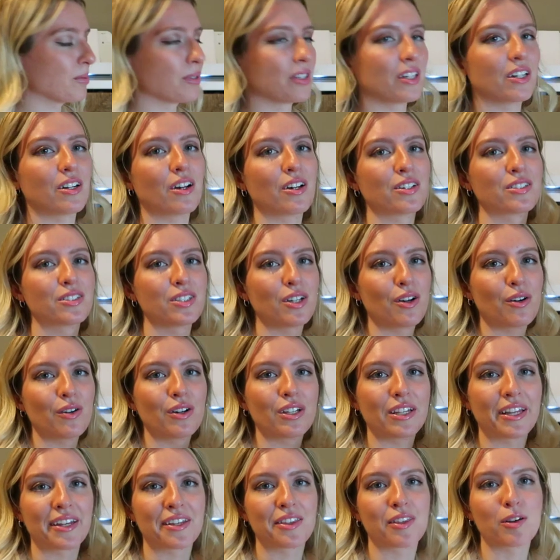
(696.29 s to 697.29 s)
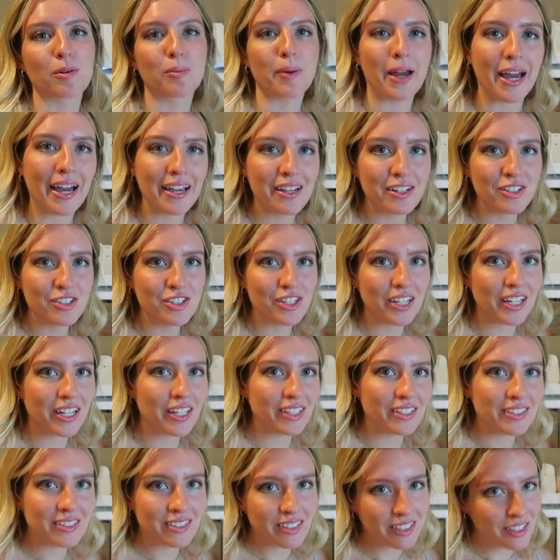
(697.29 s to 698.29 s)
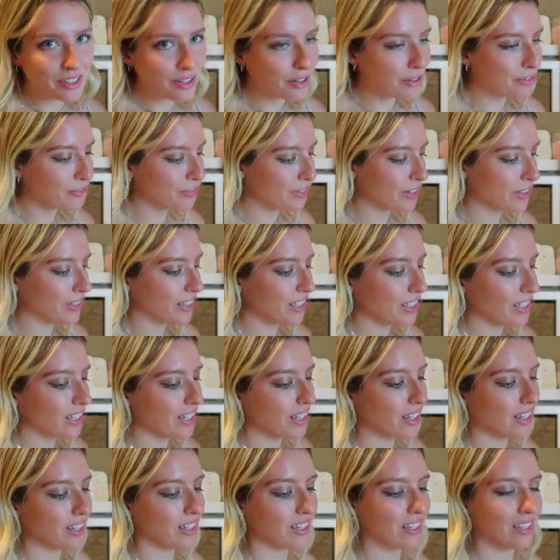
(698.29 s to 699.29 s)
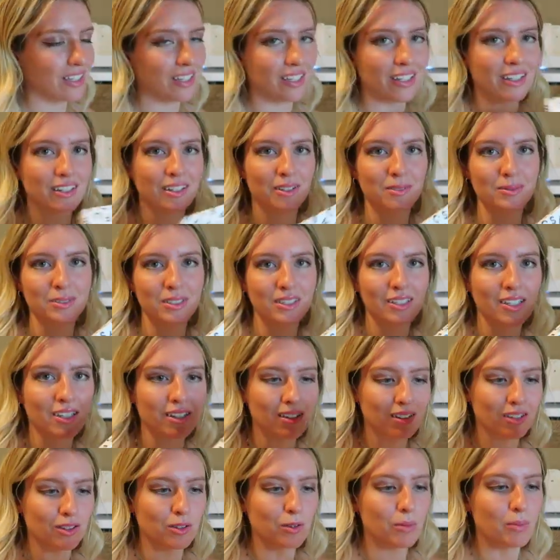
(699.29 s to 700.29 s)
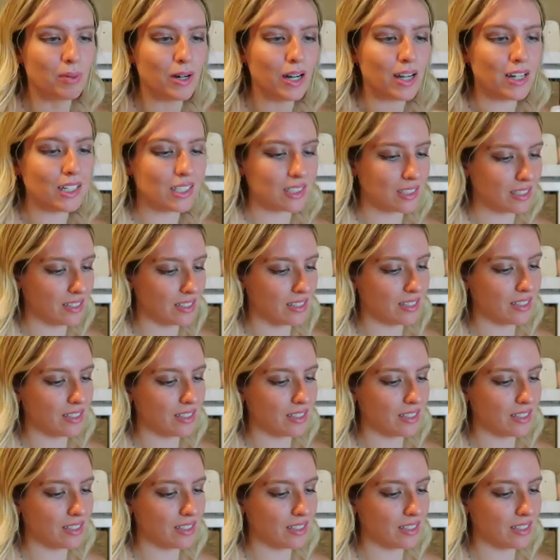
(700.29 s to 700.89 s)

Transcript: But then also, like, their packaging is eco-friendly. Like, it comes in like a little box,